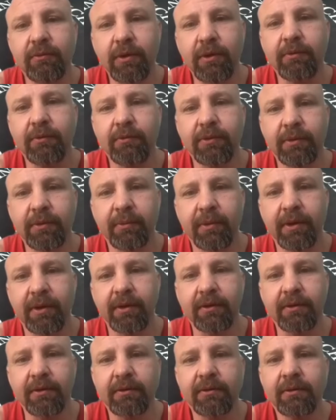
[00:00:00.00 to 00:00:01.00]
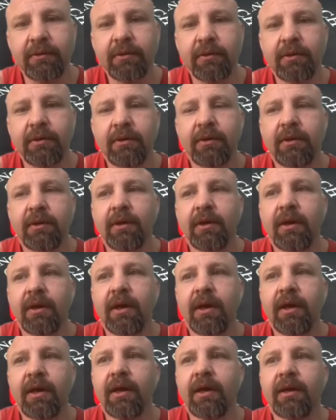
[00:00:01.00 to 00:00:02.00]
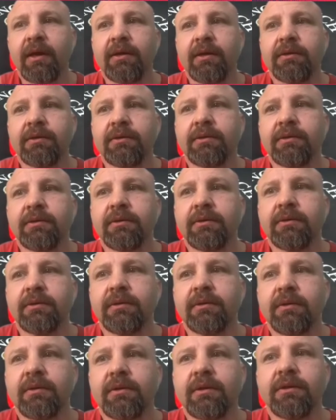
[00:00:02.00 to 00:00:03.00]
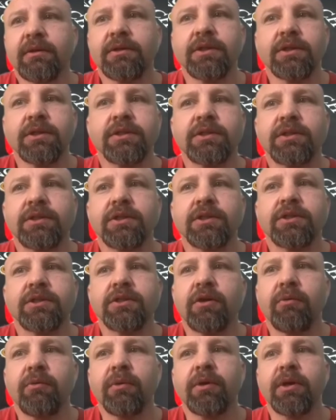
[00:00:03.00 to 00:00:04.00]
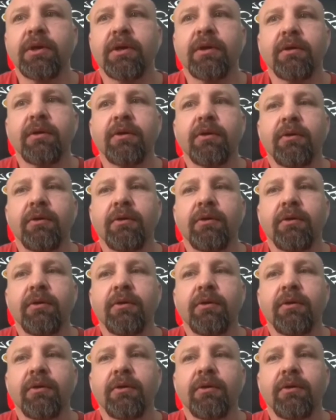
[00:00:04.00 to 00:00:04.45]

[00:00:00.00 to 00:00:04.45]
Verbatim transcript: with Amir, and just just nowhere near you.